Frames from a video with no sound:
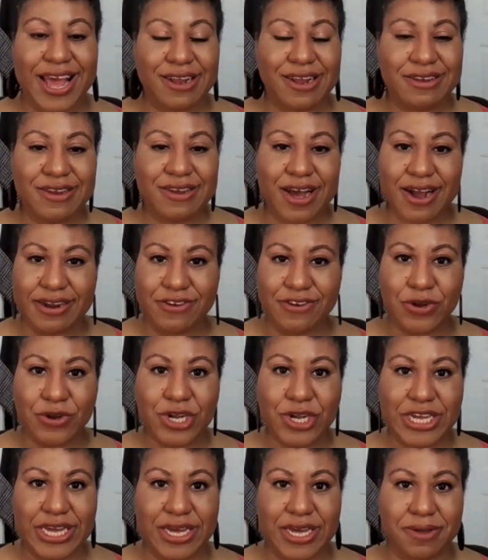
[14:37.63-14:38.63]
at
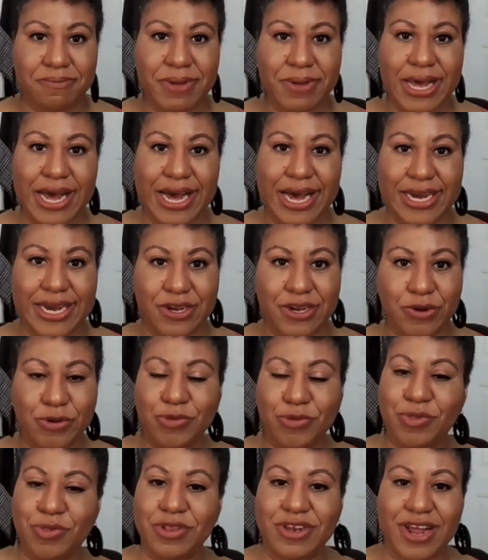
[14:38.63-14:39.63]

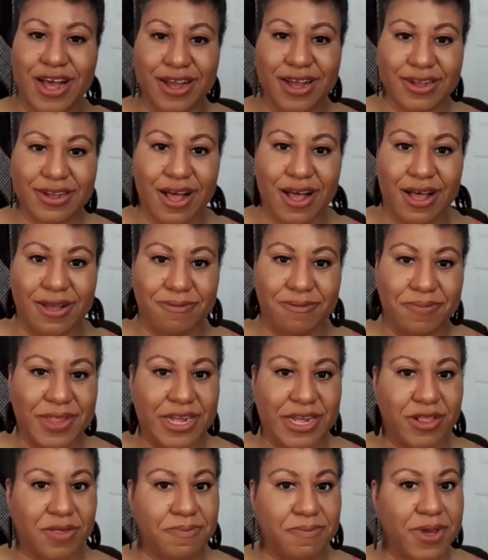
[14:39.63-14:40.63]
drkimhires.com.
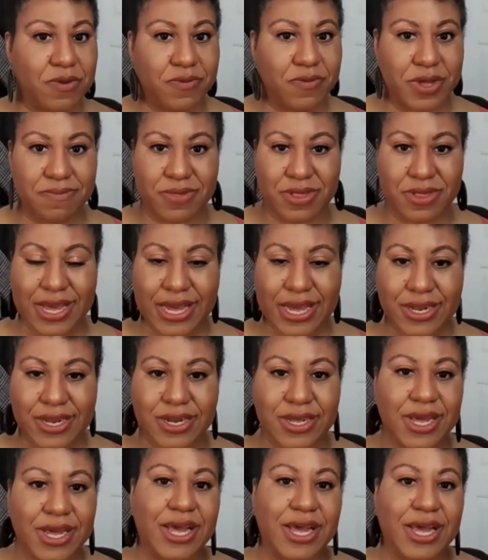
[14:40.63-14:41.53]
That's my website.